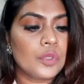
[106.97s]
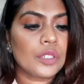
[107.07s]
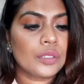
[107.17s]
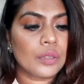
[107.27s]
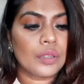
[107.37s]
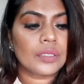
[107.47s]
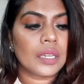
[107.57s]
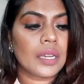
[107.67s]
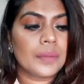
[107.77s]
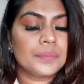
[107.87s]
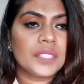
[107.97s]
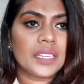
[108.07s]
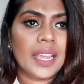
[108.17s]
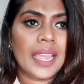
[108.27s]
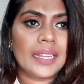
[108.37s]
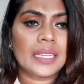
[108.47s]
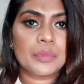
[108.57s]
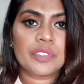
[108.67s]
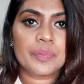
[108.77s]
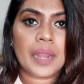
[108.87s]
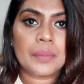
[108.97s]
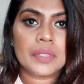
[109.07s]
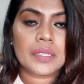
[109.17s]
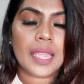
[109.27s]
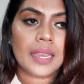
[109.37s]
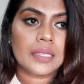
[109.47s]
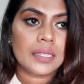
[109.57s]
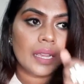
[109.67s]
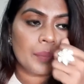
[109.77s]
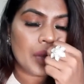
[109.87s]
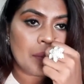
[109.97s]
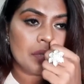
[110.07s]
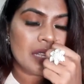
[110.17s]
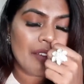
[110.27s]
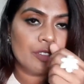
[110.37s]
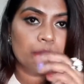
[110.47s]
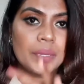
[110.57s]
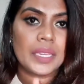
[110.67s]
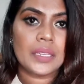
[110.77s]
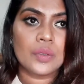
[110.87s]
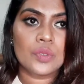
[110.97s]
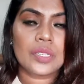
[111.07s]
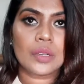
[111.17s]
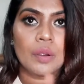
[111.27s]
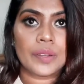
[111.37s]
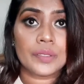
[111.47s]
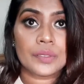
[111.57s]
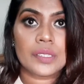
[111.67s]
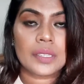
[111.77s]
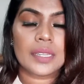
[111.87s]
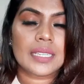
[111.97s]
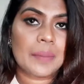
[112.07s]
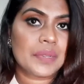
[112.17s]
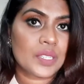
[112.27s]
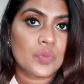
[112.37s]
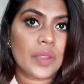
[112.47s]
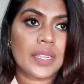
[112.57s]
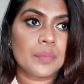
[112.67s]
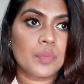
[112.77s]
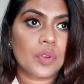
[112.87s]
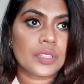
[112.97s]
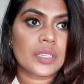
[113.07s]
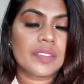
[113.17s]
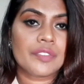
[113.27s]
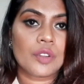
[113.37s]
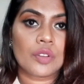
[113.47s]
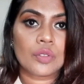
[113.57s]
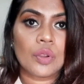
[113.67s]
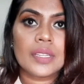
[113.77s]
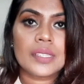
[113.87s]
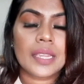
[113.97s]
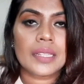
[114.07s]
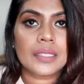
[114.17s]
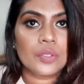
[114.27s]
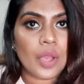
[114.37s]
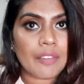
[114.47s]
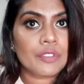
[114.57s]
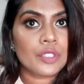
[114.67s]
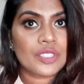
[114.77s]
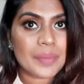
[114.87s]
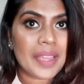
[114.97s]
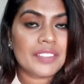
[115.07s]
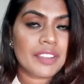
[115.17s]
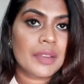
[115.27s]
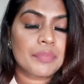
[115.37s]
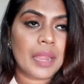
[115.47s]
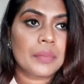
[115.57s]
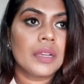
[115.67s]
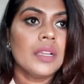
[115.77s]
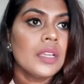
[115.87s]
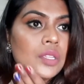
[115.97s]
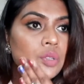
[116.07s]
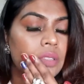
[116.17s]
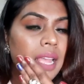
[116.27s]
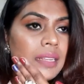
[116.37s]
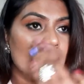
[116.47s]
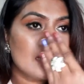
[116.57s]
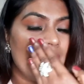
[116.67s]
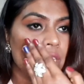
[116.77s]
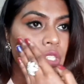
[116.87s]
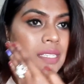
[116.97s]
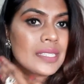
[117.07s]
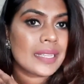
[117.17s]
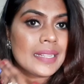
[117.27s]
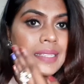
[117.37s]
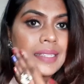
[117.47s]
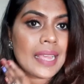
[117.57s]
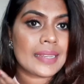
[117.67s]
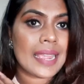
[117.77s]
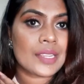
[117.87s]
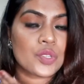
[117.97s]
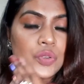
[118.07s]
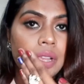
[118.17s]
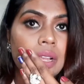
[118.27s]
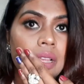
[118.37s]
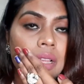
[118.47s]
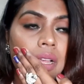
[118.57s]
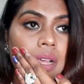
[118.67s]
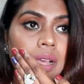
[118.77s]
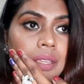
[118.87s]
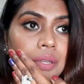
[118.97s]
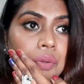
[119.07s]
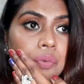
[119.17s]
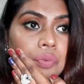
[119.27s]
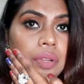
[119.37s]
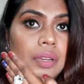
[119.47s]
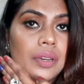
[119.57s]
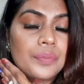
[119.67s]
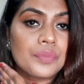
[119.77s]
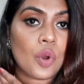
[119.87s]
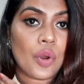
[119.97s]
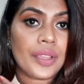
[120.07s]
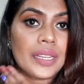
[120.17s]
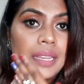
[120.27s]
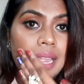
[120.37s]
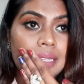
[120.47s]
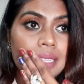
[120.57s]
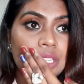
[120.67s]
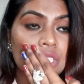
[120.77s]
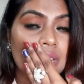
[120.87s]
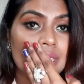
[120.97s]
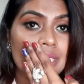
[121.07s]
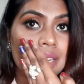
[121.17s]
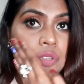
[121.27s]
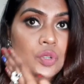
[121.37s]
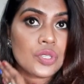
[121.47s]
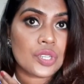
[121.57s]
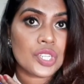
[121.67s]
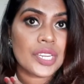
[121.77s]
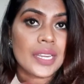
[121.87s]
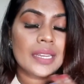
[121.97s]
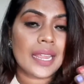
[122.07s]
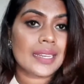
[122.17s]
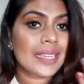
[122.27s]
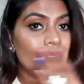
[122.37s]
whatnot. There are n number of primers, and primers have to be used according to the skin type. It is very important. If you're on oily skin, you have to use a mattifying primer so that it actually seals that extra oil, and that it controls the sheen and